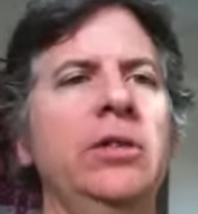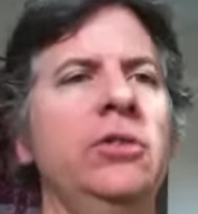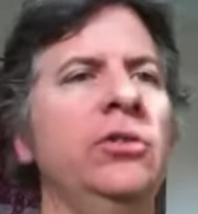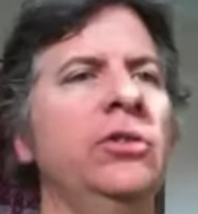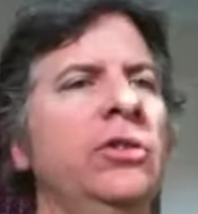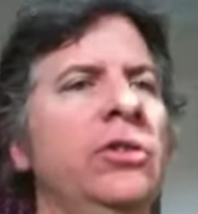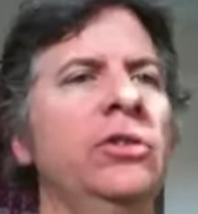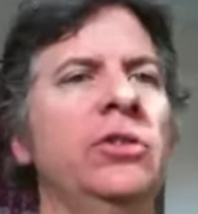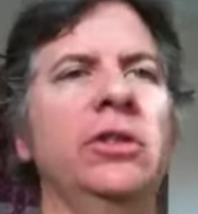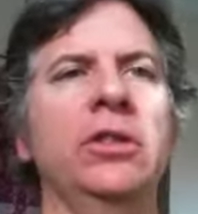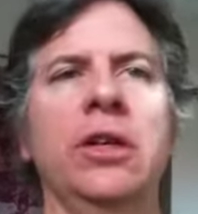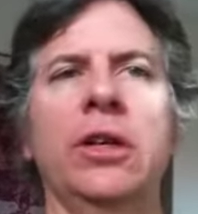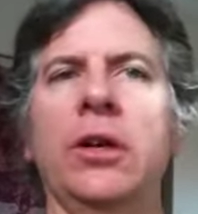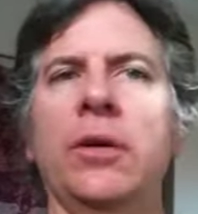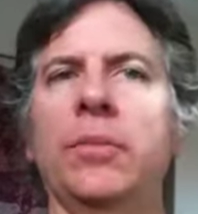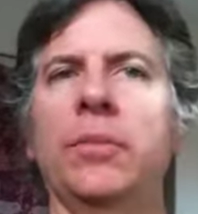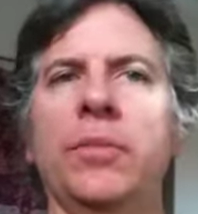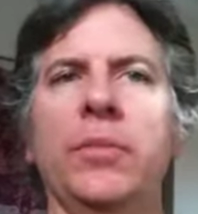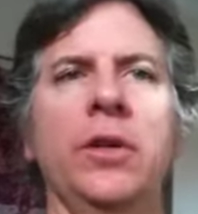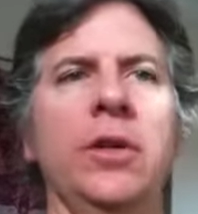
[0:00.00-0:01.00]
Just
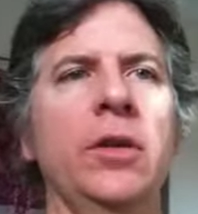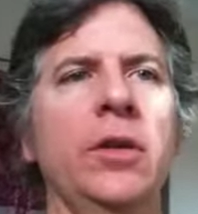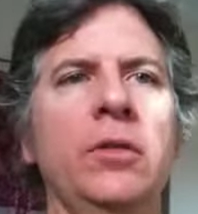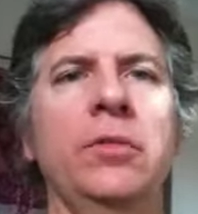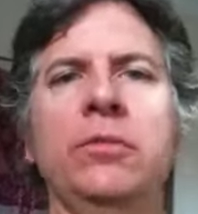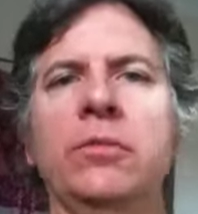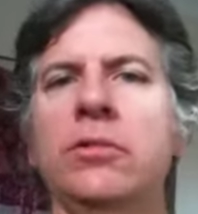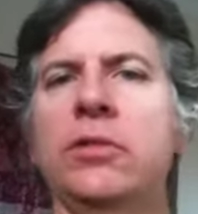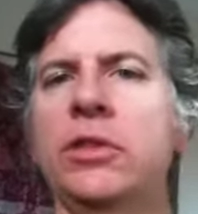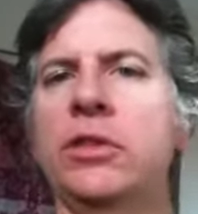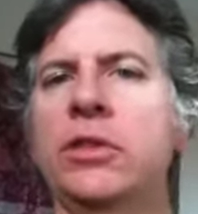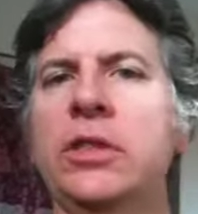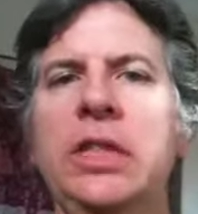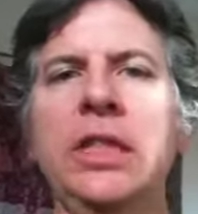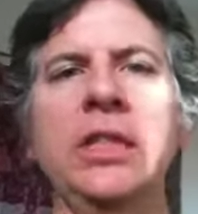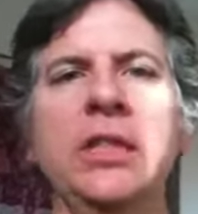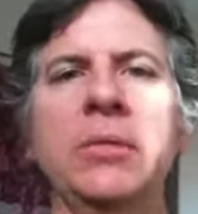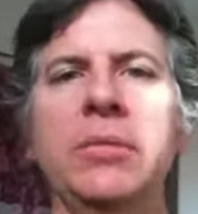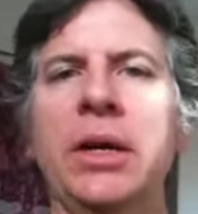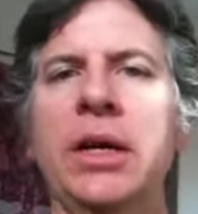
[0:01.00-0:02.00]
just
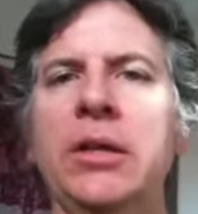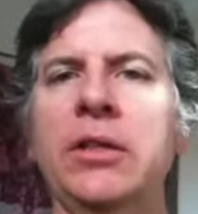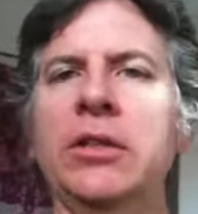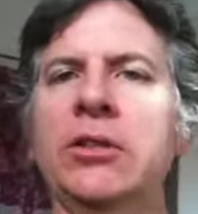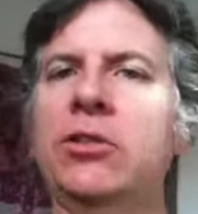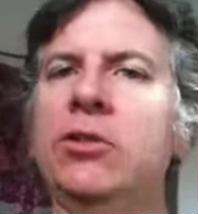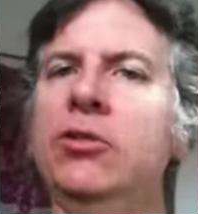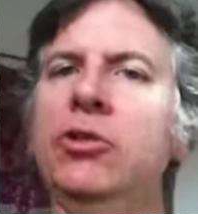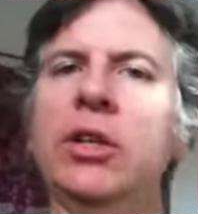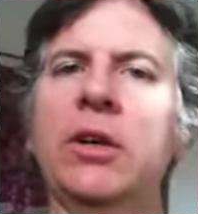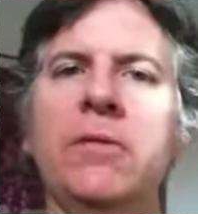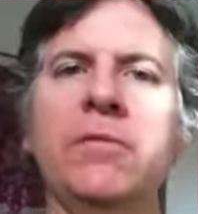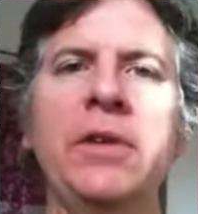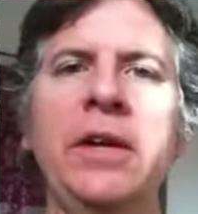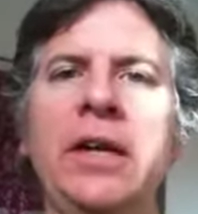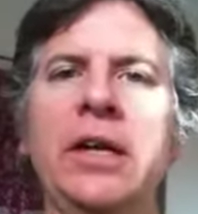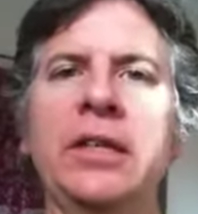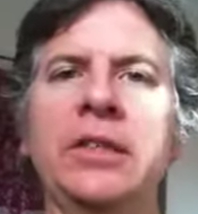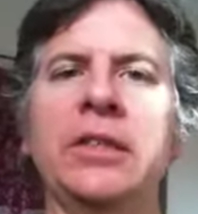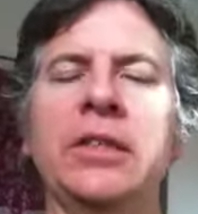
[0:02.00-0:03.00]
seek them out, and you shall
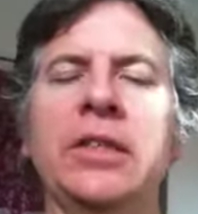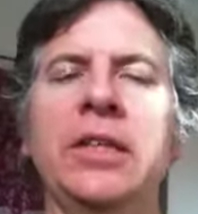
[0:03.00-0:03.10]
find.